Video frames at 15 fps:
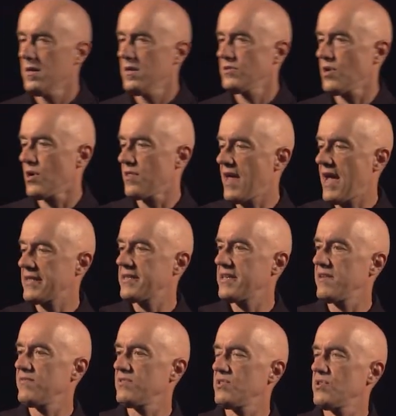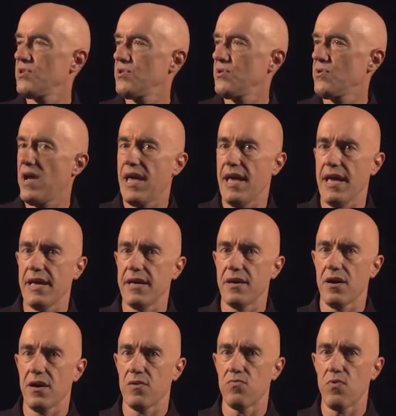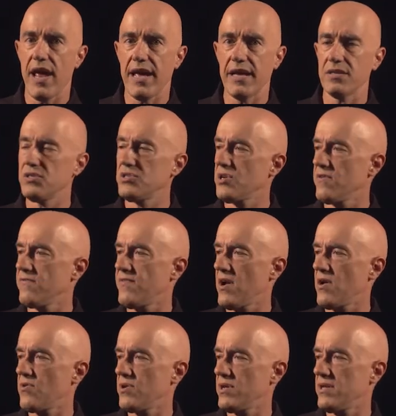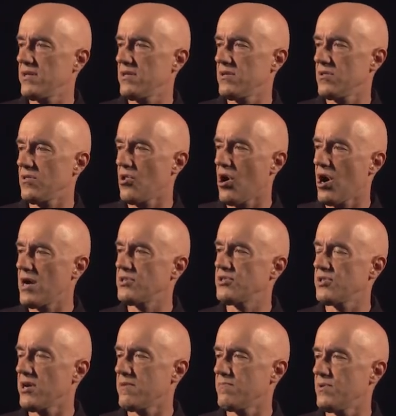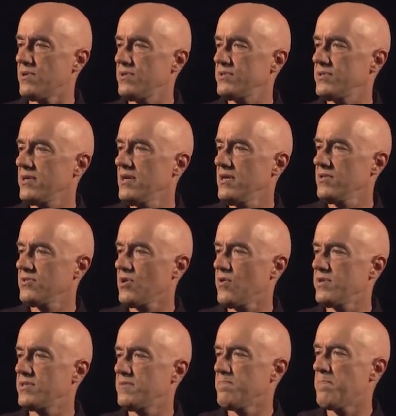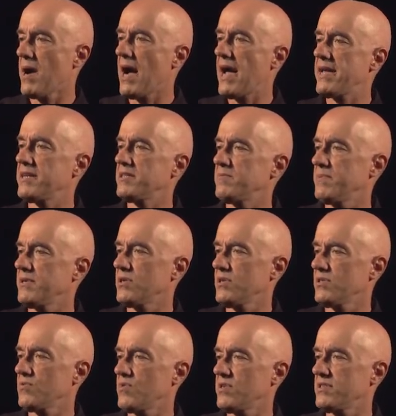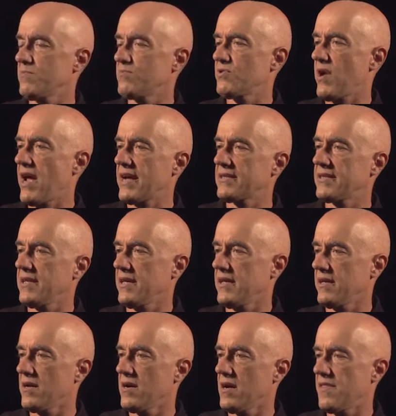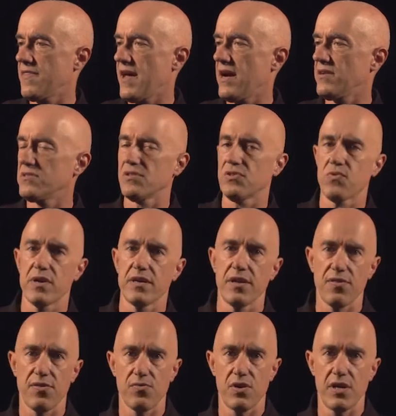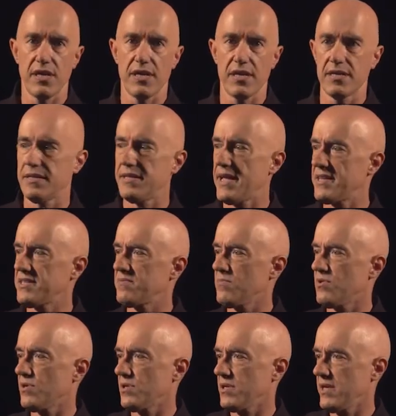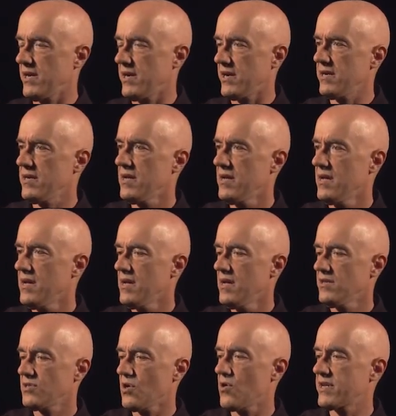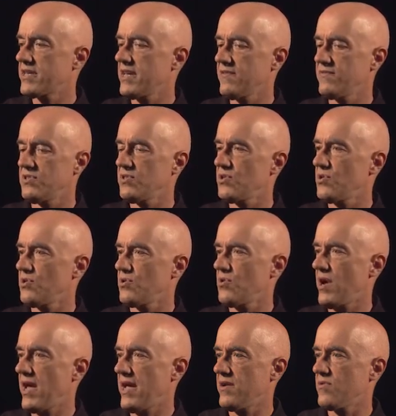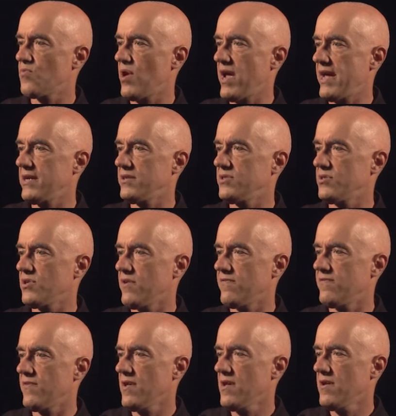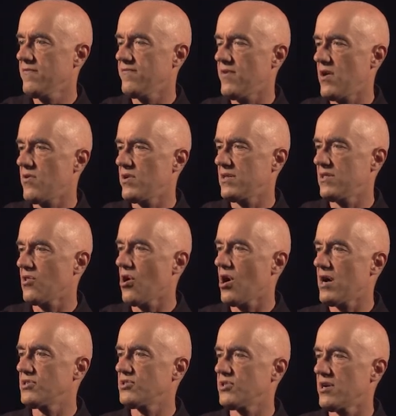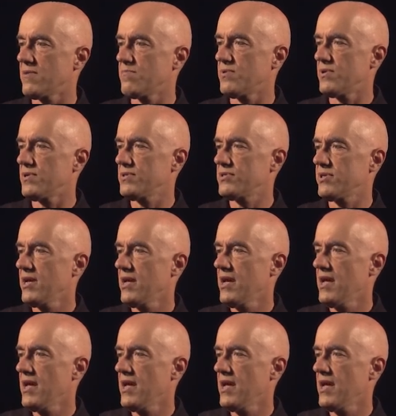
So that gives you a, a uh, range of very large numbers so it's biased because we're subtracting 1023 uh, in decimal here. So it gives you a range of very large numbers